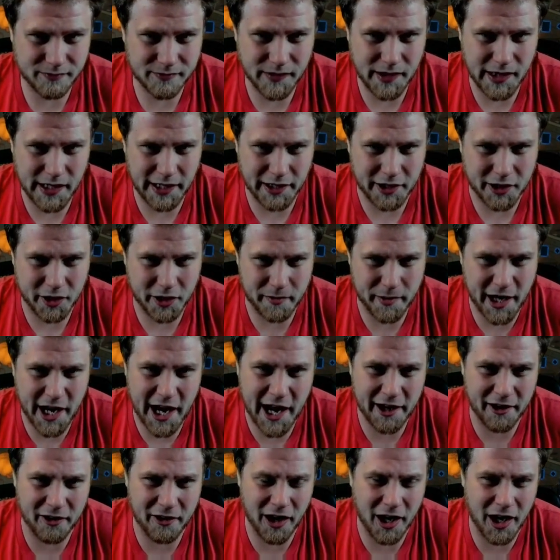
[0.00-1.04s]
It could be
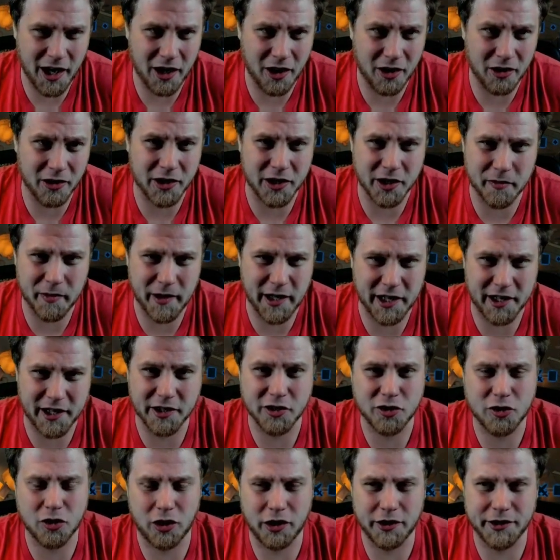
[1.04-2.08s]
aggro, could be a
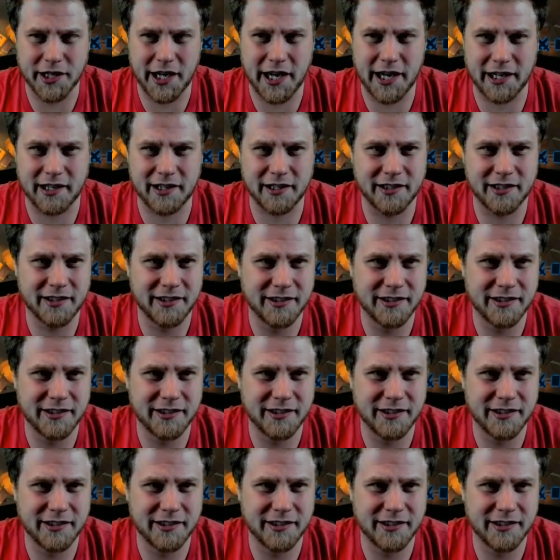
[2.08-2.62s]
control deck.